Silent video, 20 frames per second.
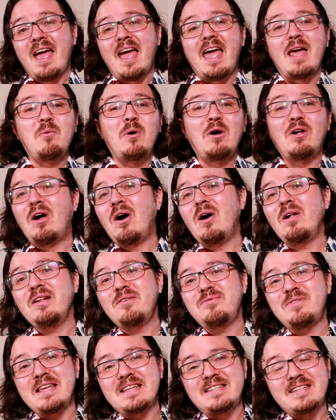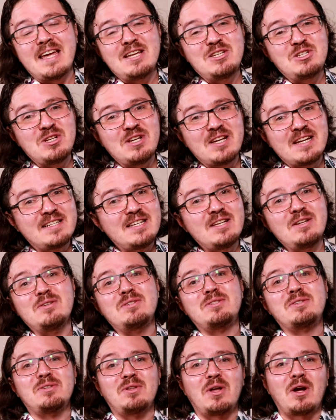And while all of the attention
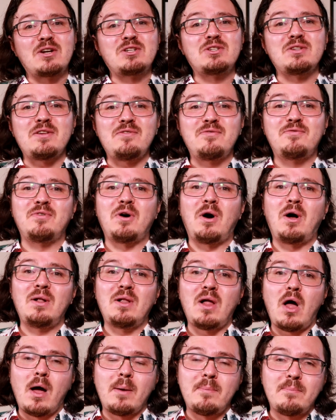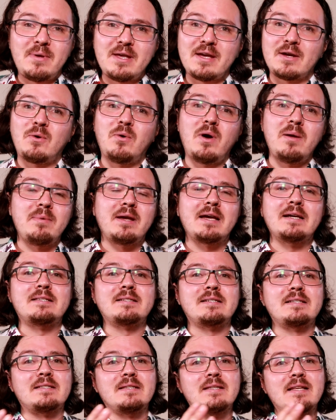continues to largely fall on Bitcoin because
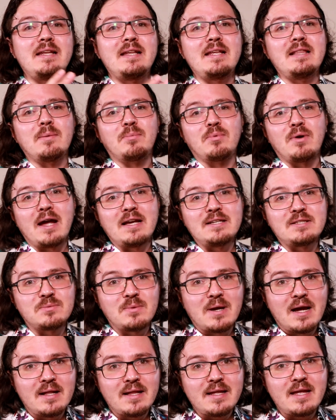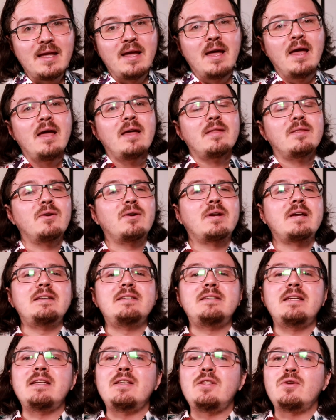it is leading the price rally, there
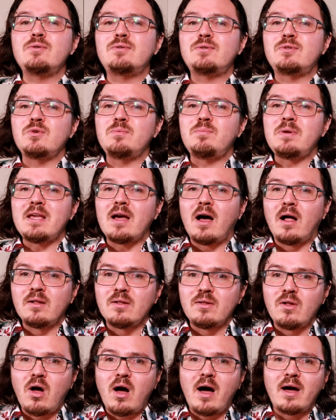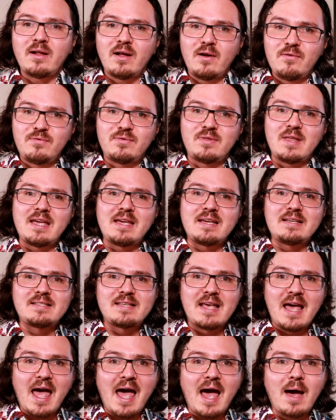continues to be a lot of things
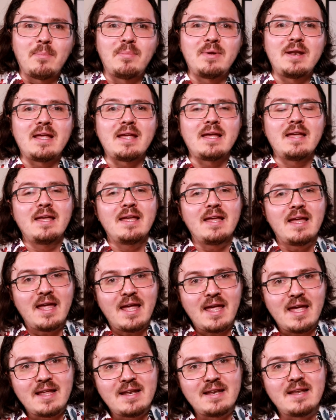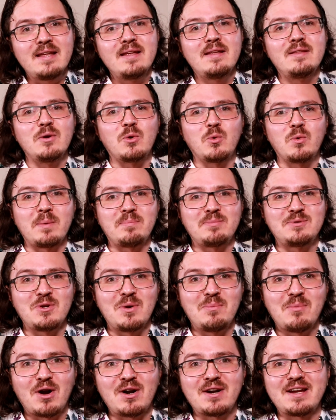happening in the
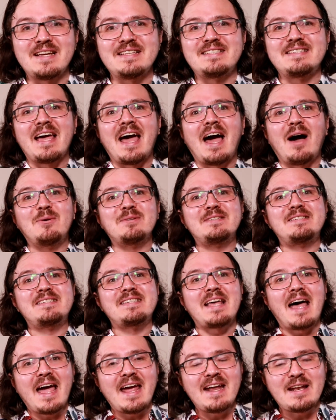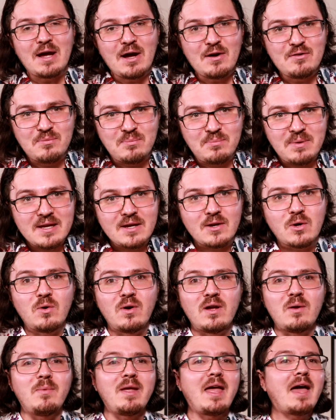crypto markets outside of
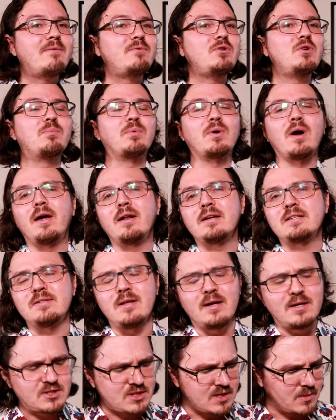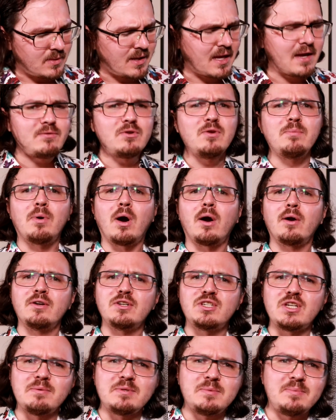Bitcoin. We have new products launching, we have new
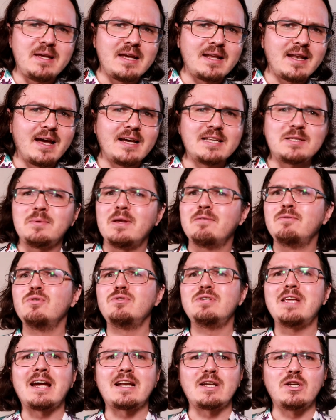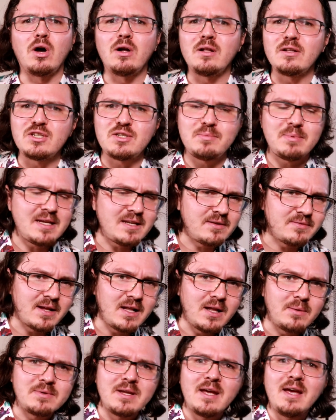partnerships being announced, we have new technology being
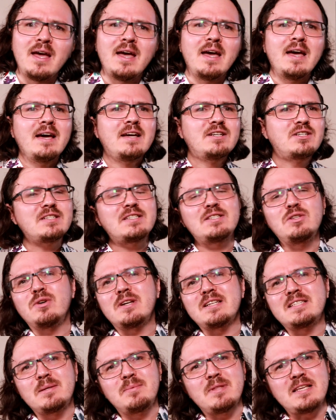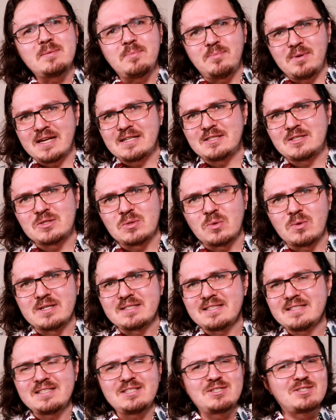developed. Just look at some of these big stories.
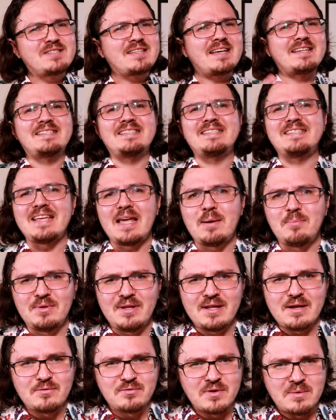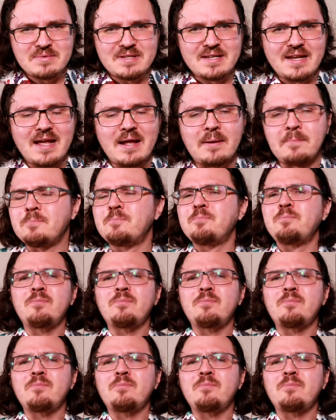This is just a sampling from today.